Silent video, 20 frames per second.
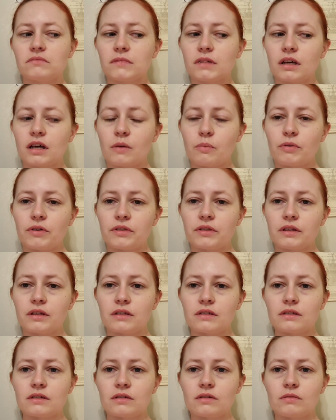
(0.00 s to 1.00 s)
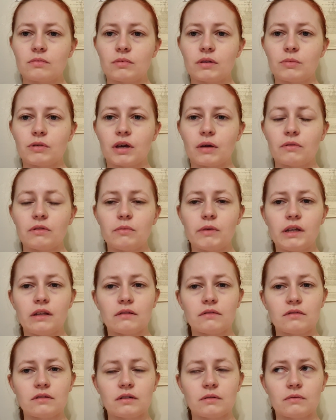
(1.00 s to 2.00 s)
a couple of things that could maybe go in the
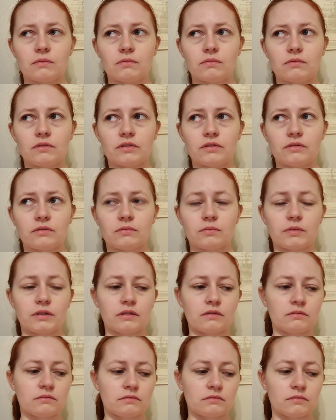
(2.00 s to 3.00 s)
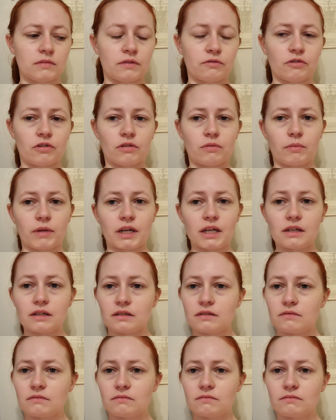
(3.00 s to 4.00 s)
bin. So I thought, well, I've got a minute,
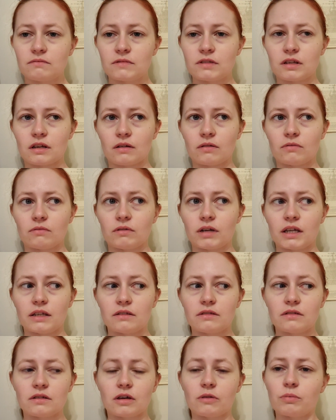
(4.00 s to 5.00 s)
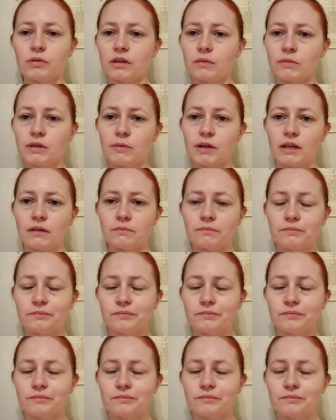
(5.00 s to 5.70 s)
so let's go put them in the bin.